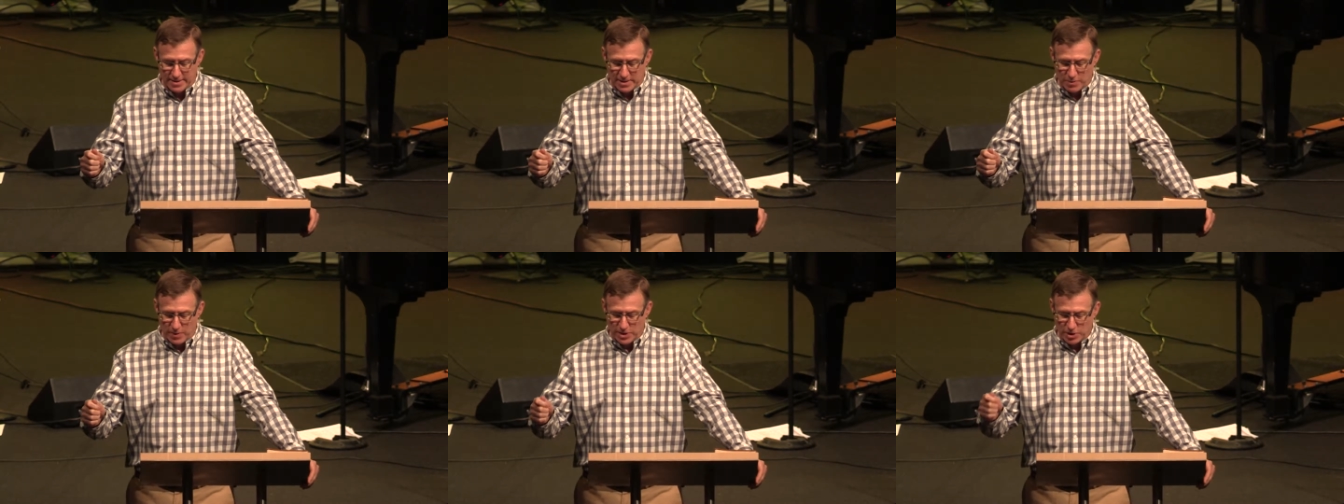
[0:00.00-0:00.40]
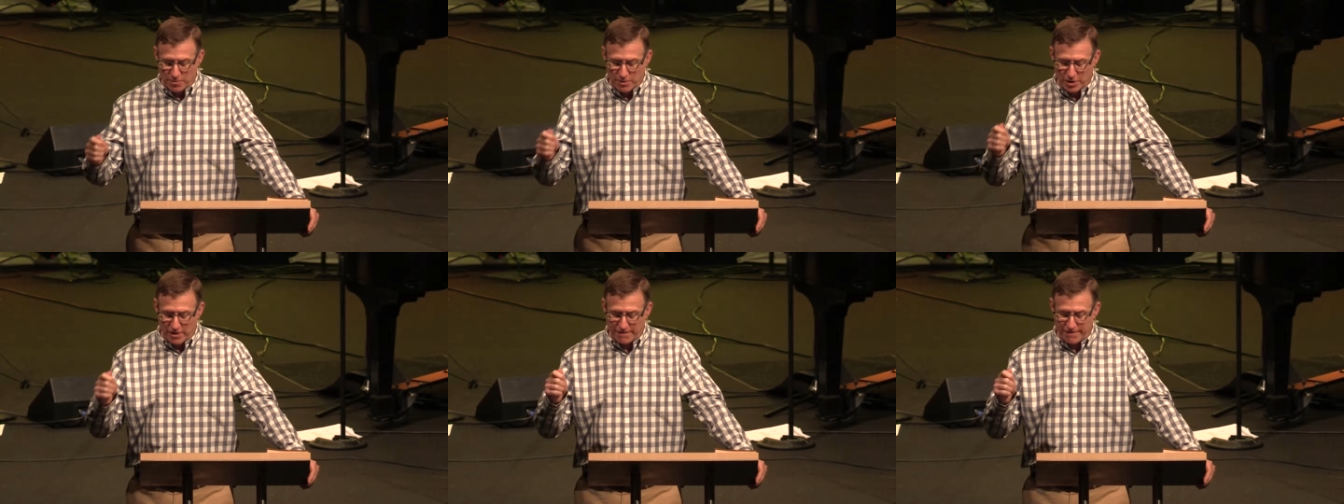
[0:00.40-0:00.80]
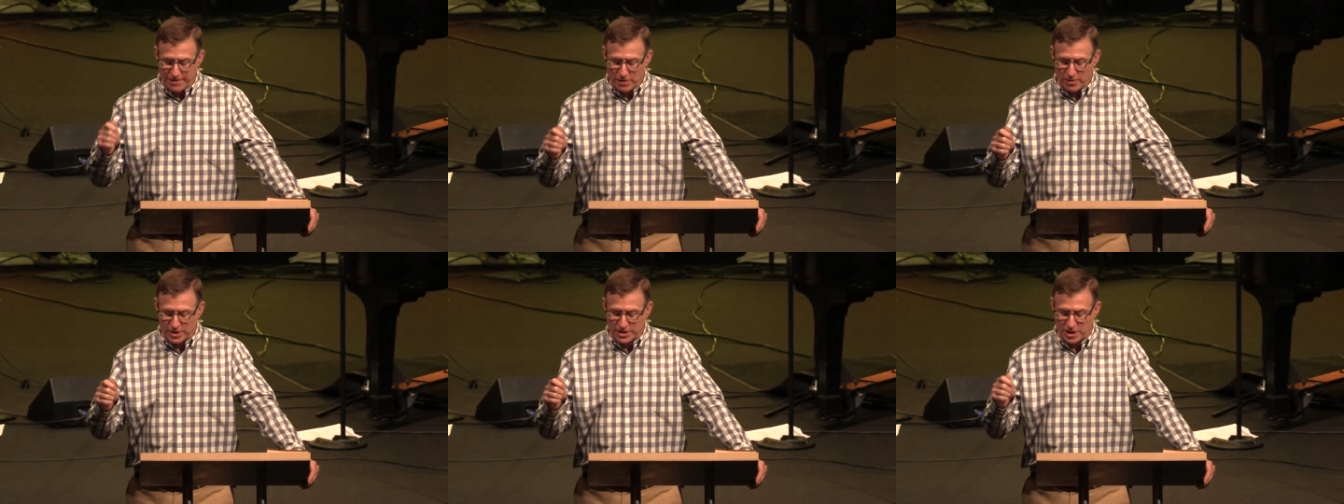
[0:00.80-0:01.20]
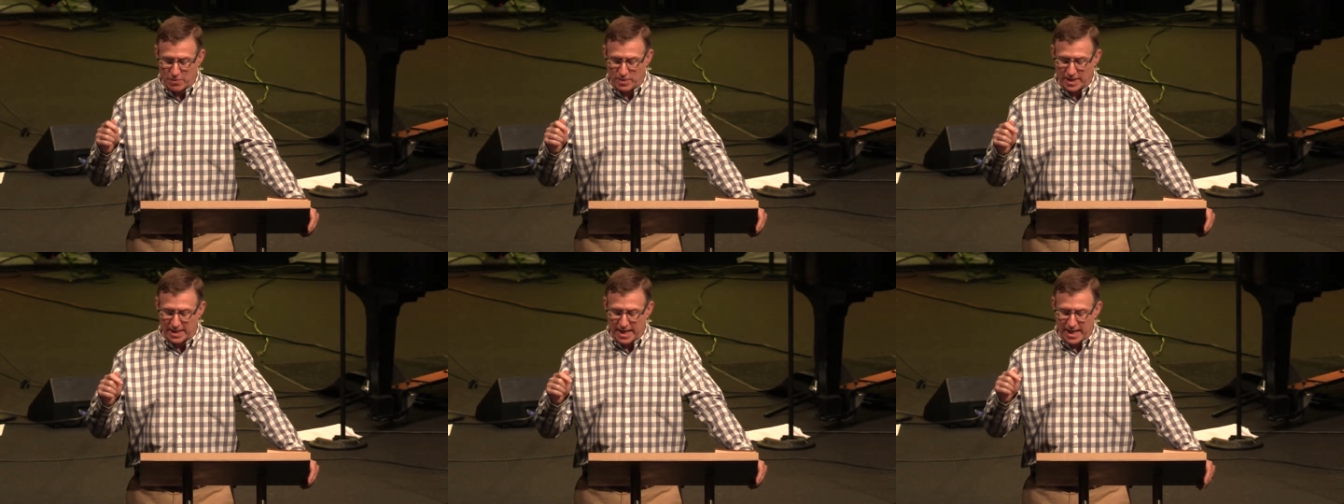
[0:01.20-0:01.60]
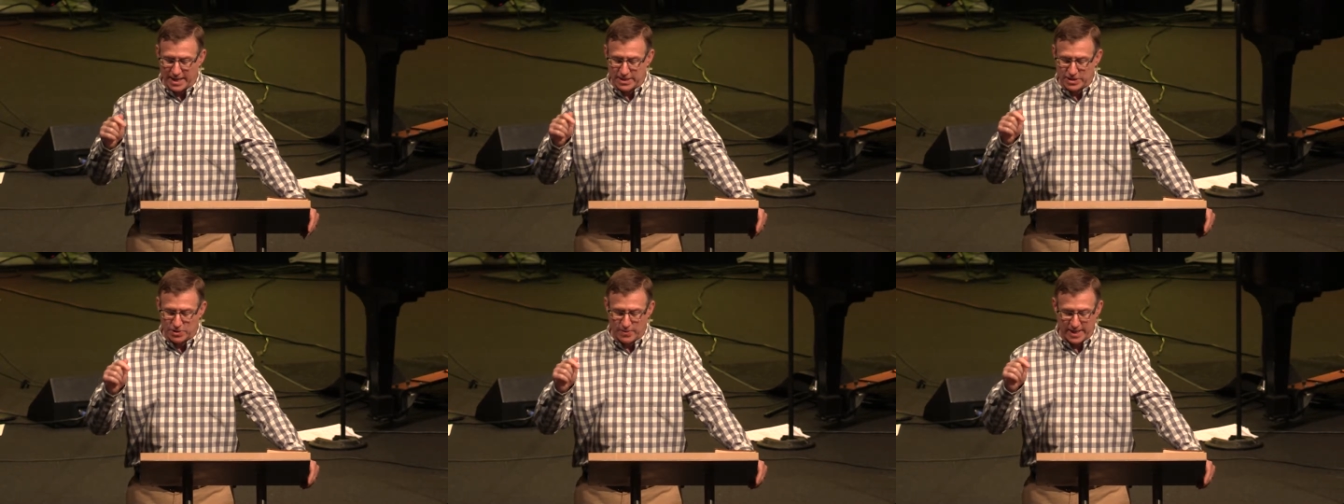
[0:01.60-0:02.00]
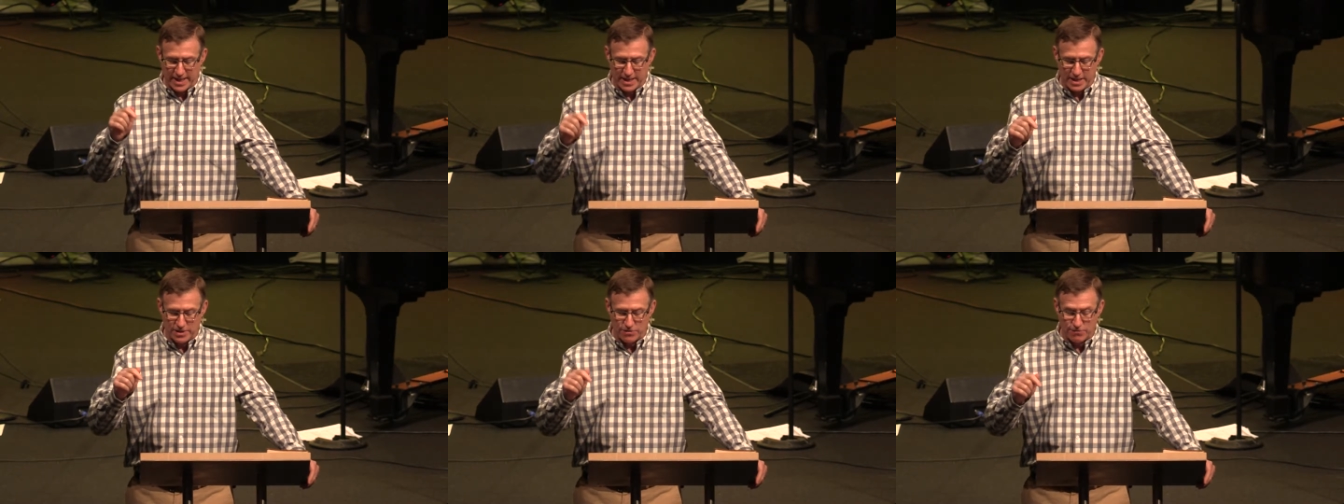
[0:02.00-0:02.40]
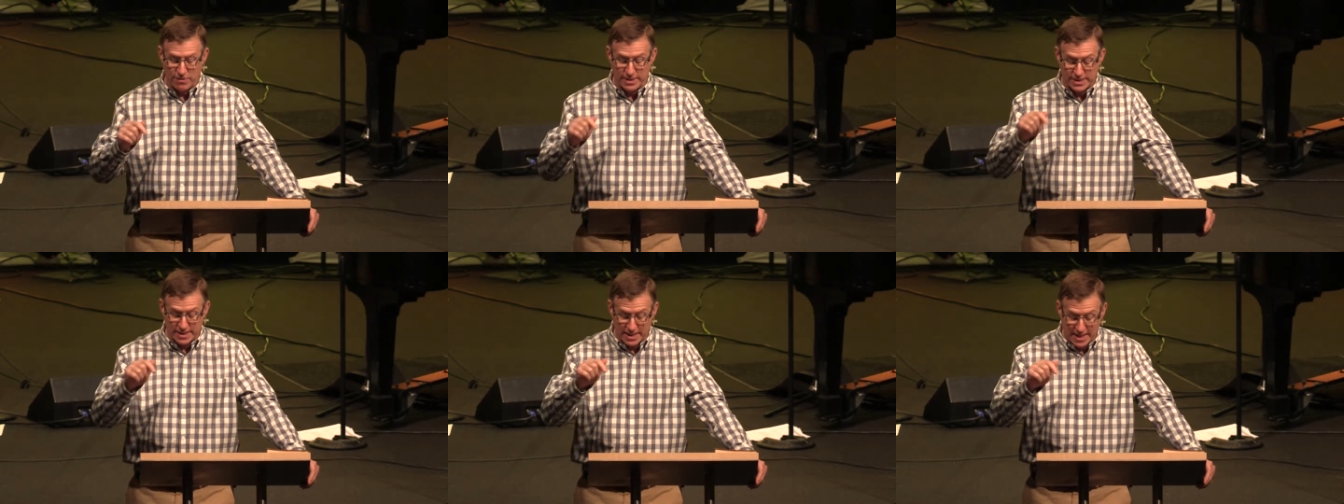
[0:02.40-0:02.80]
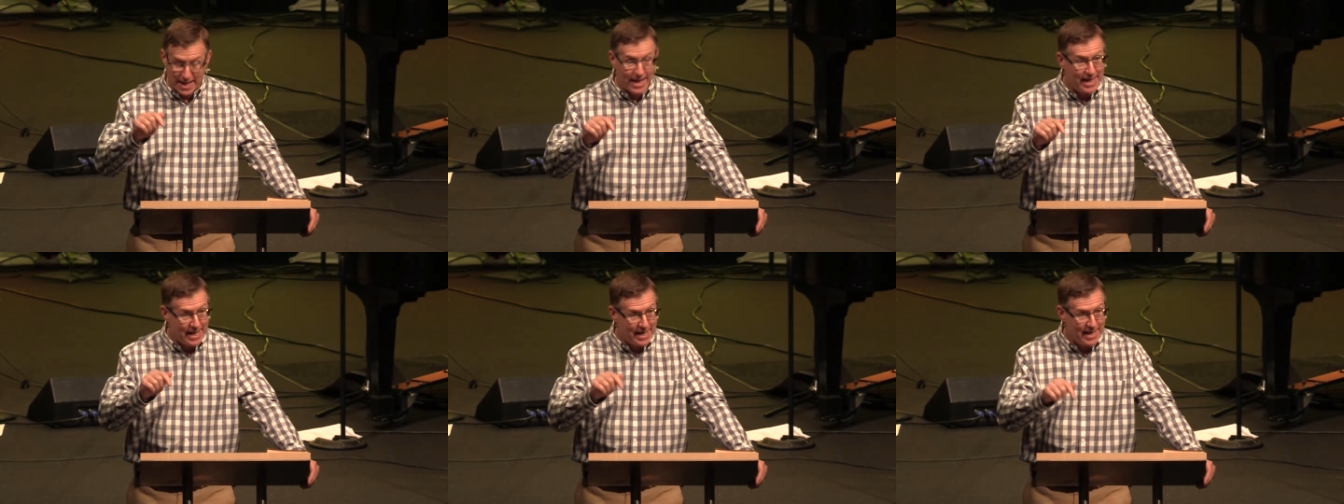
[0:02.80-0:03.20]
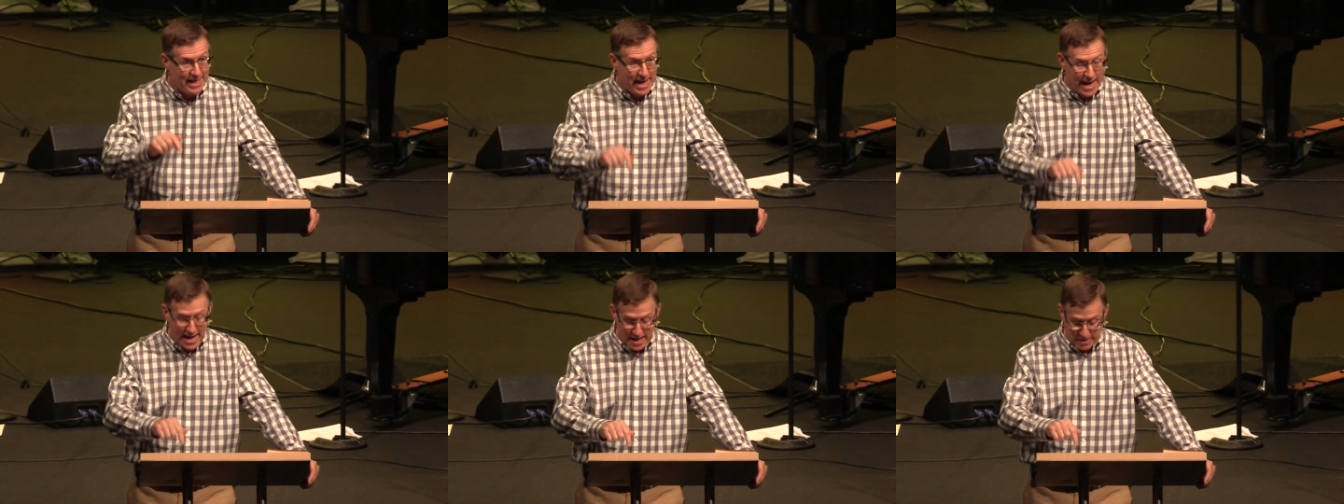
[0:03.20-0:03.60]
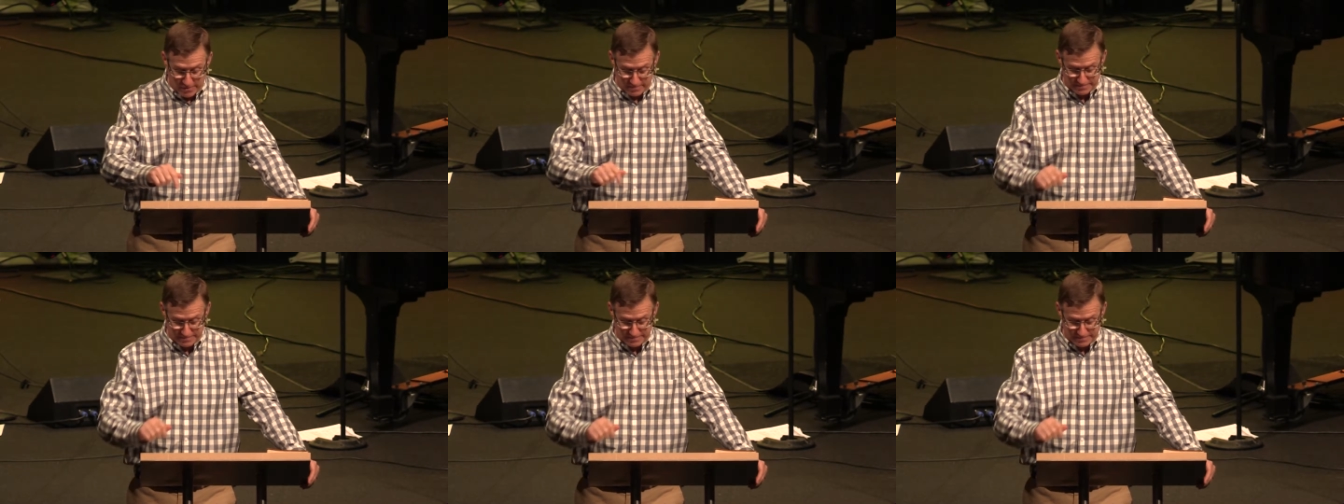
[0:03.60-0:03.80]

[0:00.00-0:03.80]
we should put our focus on what God is doing in and through us now.